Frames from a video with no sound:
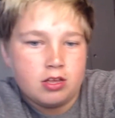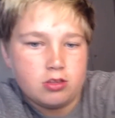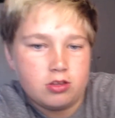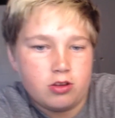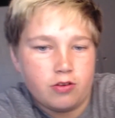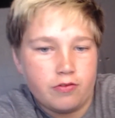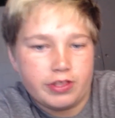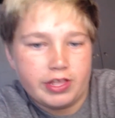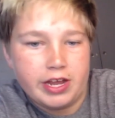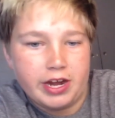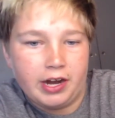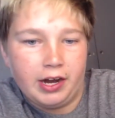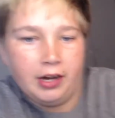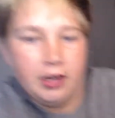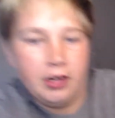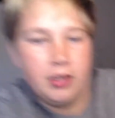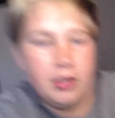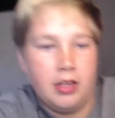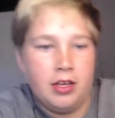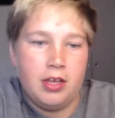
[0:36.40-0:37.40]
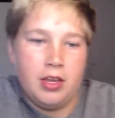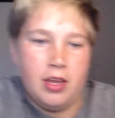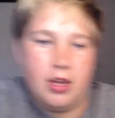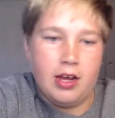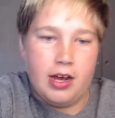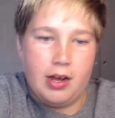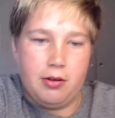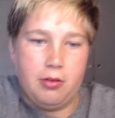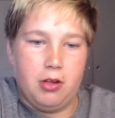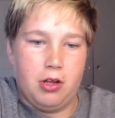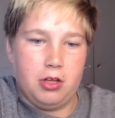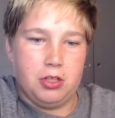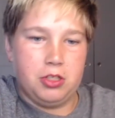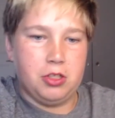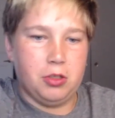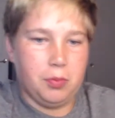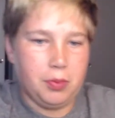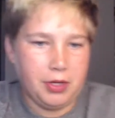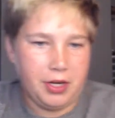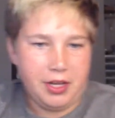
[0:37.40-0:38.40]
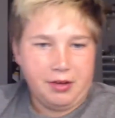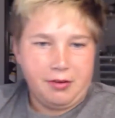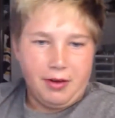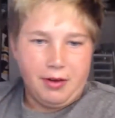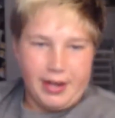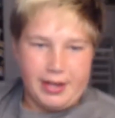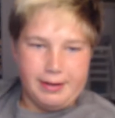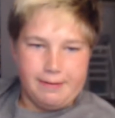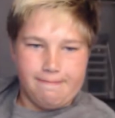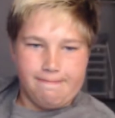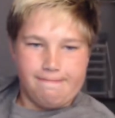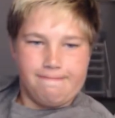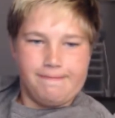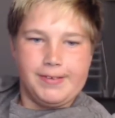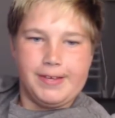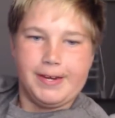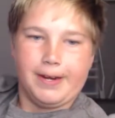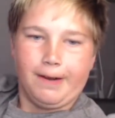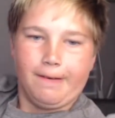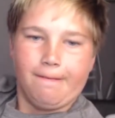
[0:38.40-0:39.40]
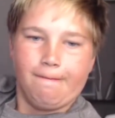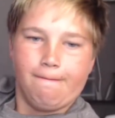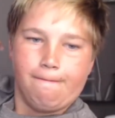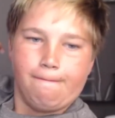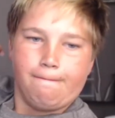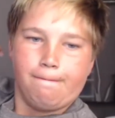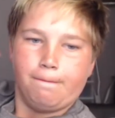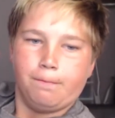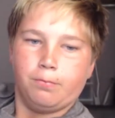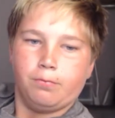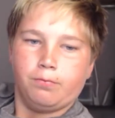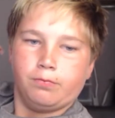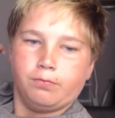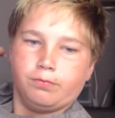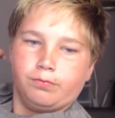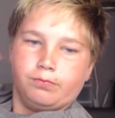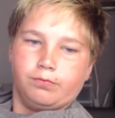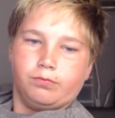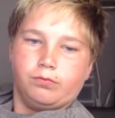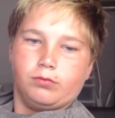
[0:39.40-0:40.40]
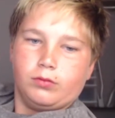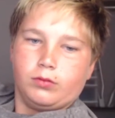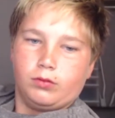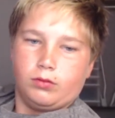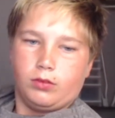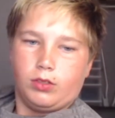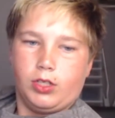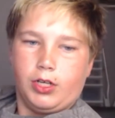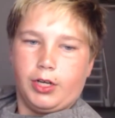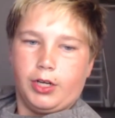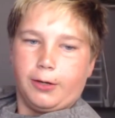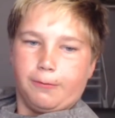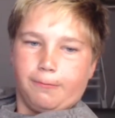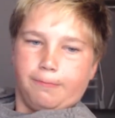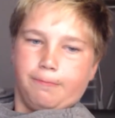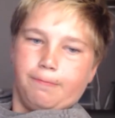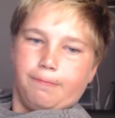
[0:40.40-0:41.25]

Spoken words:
It's over there. I will also put it right here. Here.